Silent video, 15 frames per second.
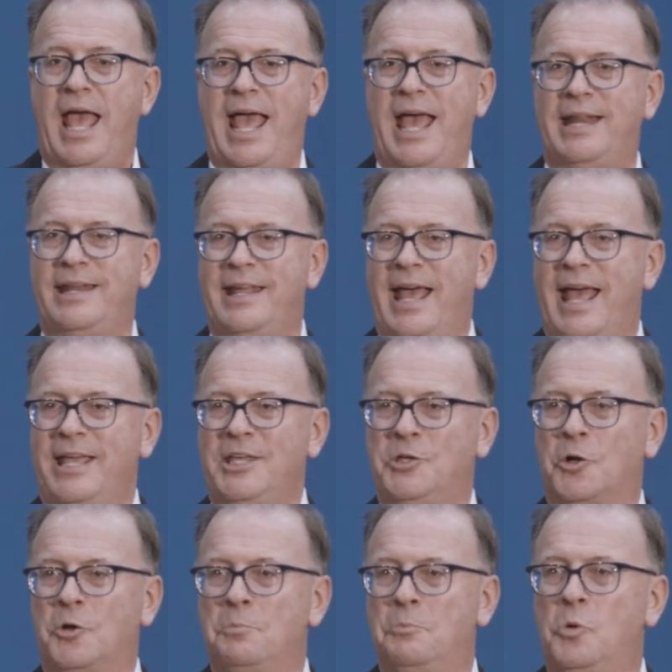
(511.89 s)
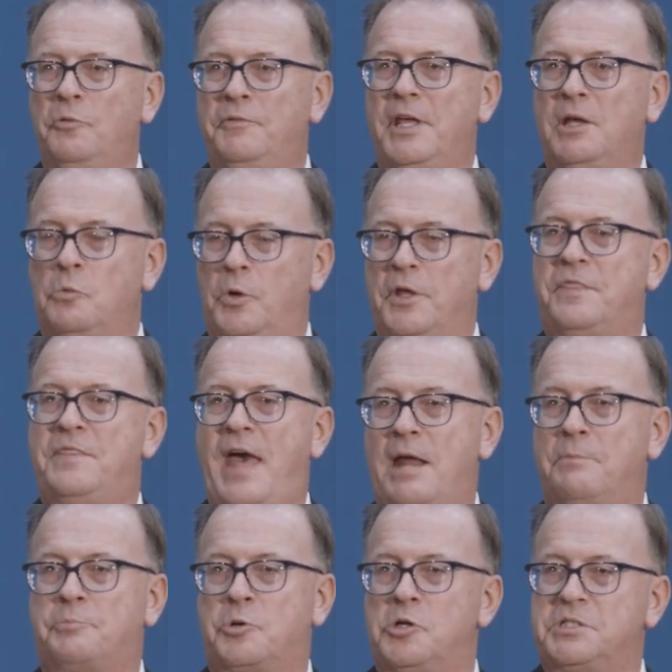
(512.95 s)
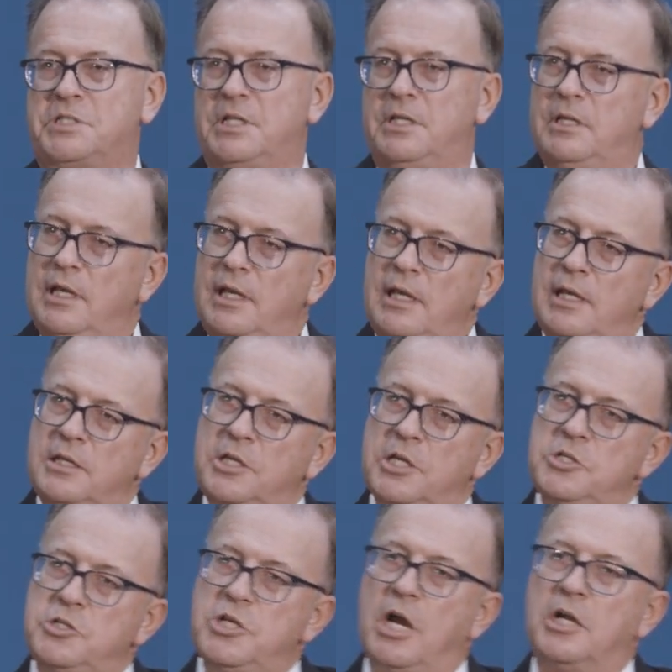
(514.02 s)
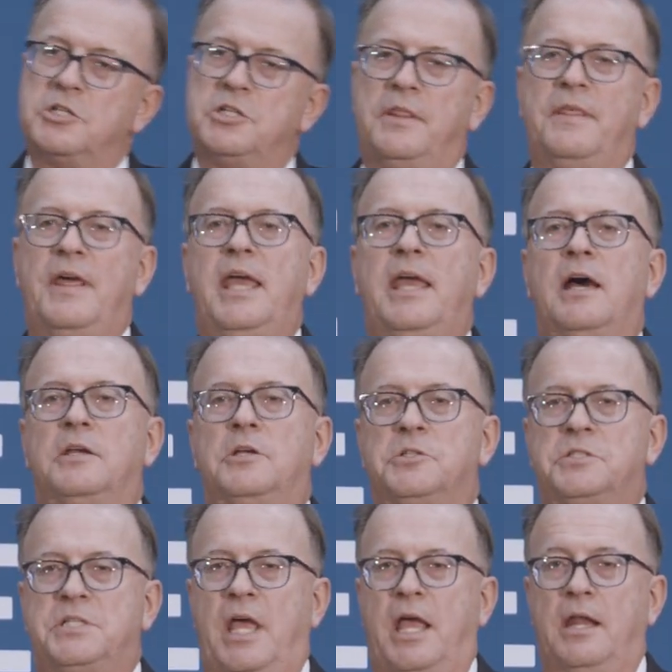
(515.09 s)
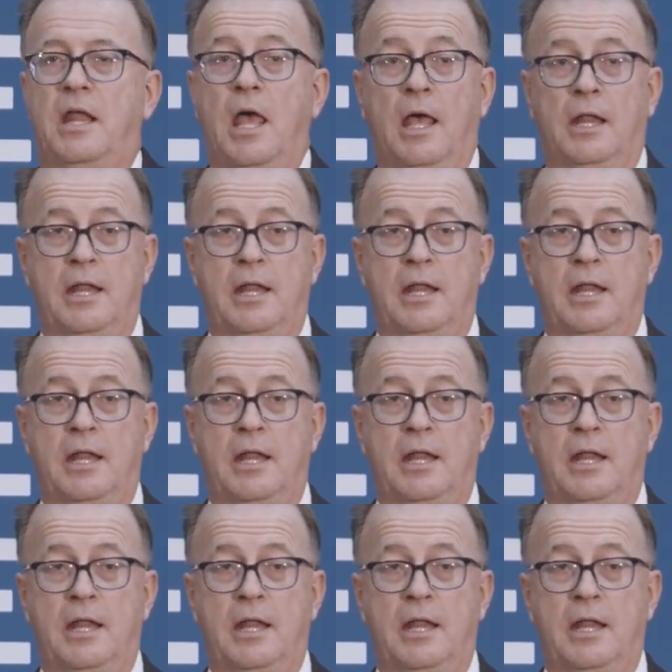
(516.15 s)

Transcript: and you're moving with that person in conjunction. They understand.